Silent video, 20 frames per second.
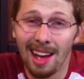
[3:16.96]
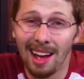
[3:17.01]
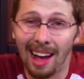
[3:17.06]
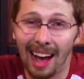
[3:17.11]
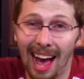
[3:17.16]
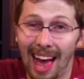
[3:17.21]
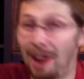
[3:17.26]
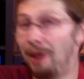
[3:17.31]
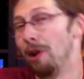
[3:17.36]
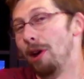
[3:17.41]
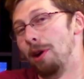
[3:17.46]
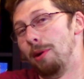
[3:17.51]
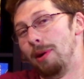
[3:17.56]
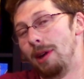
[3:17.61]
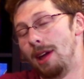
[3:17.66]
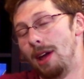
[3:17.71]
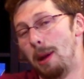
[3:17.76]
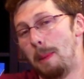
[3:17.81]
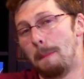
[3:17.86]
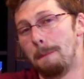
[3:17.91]
I don't know.
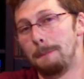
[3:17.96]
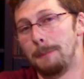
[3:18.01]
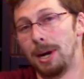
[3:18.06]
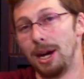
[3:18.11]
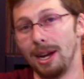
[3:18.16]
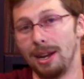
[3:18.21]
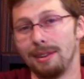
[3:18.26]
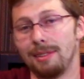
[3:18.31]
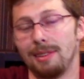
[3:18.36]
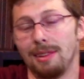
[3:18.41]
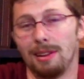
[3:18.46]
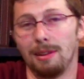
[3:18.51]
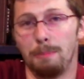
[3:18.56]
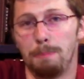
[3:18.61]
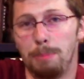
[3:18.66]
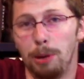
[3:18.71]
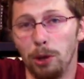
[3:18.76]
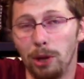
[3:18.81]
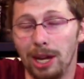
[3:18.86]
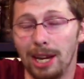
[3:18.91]
But
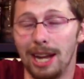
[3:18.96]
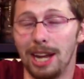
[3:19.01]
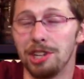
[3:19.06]
building an